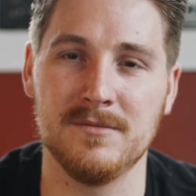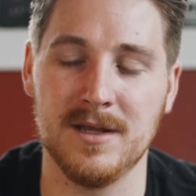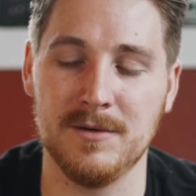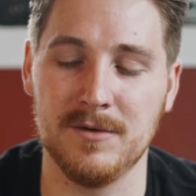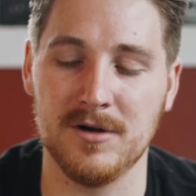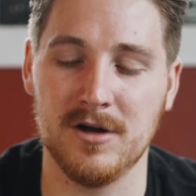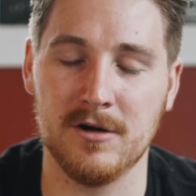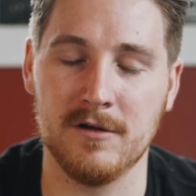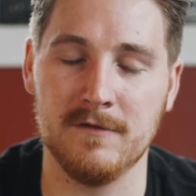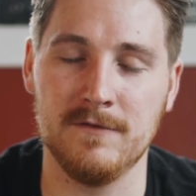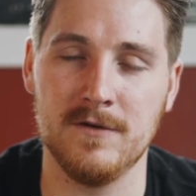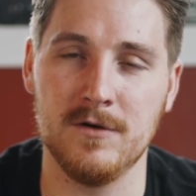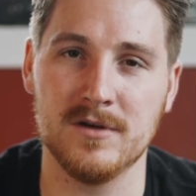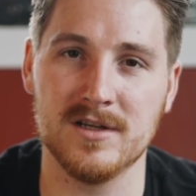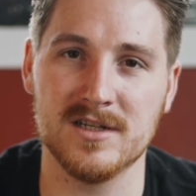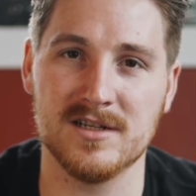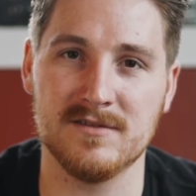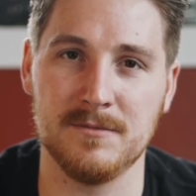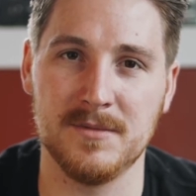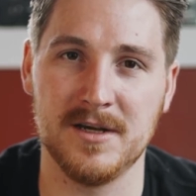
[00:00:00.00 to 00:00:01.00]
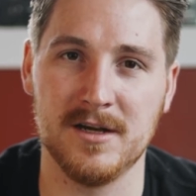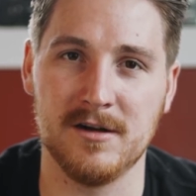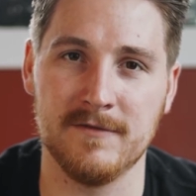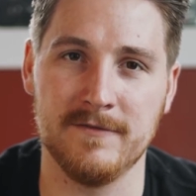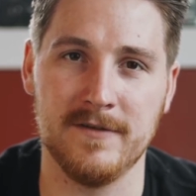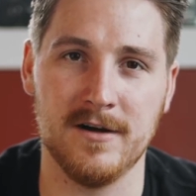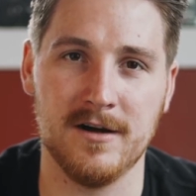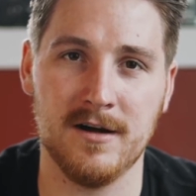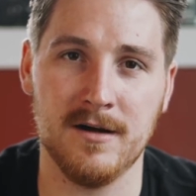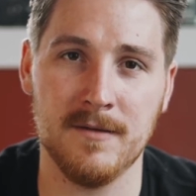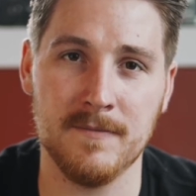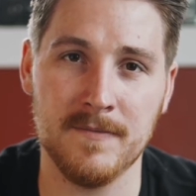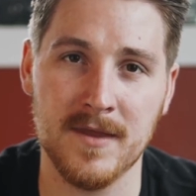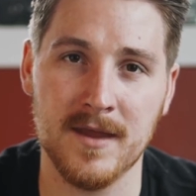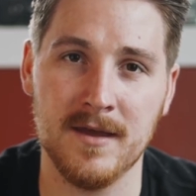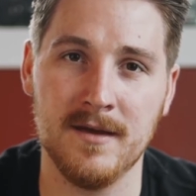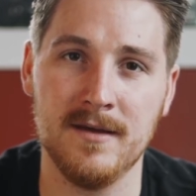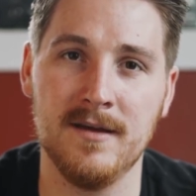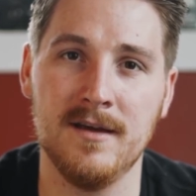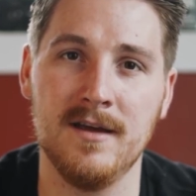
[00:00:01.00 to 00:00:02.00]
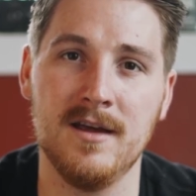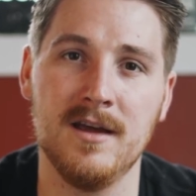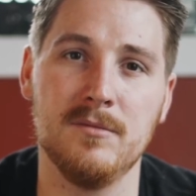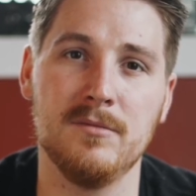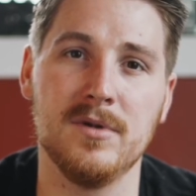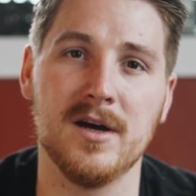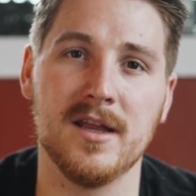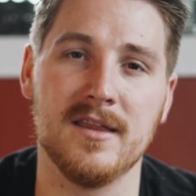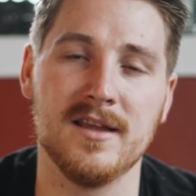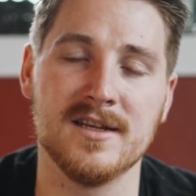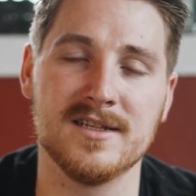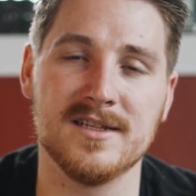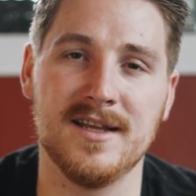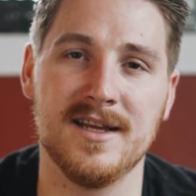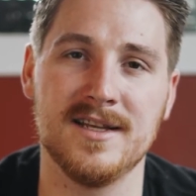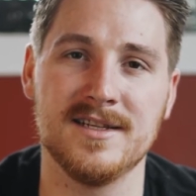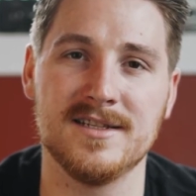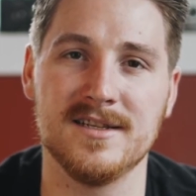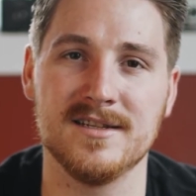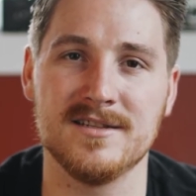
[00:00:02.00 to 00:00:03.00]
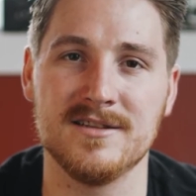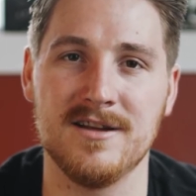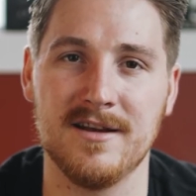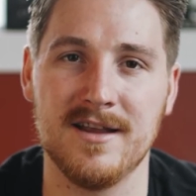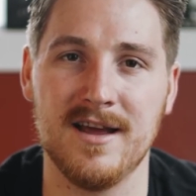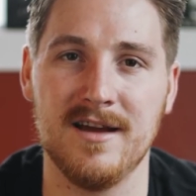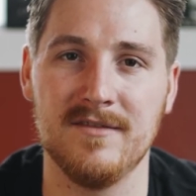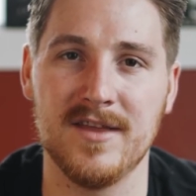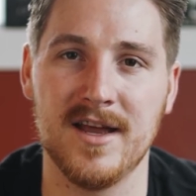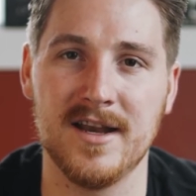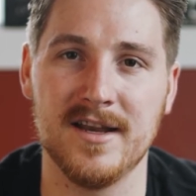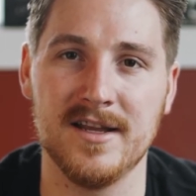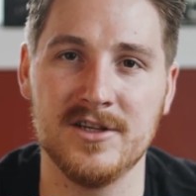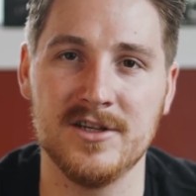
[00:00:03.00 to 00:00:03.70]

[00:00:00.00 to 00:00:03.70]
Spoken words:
it would autofocus from near to far. But this lens does not have that